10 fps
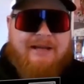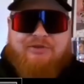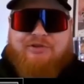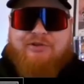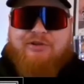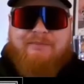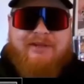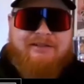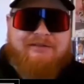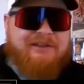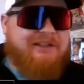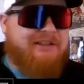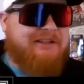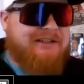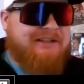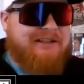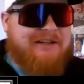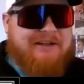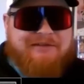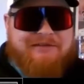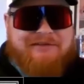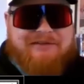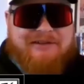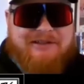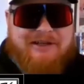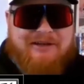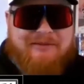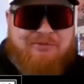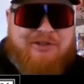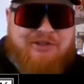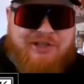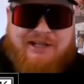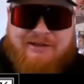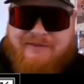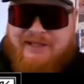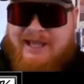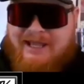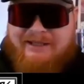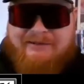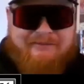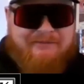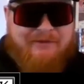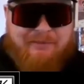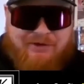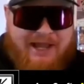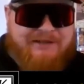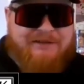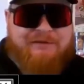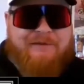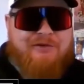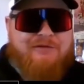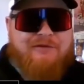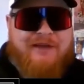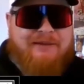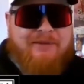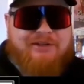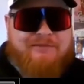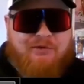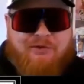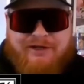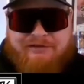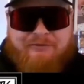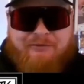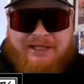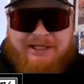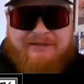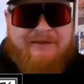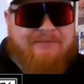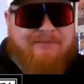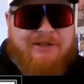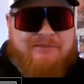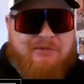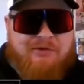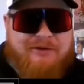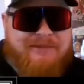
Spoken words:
I'm sure Penske is appreciative that, hey, the brand is furthered that much more and it's winning that much more.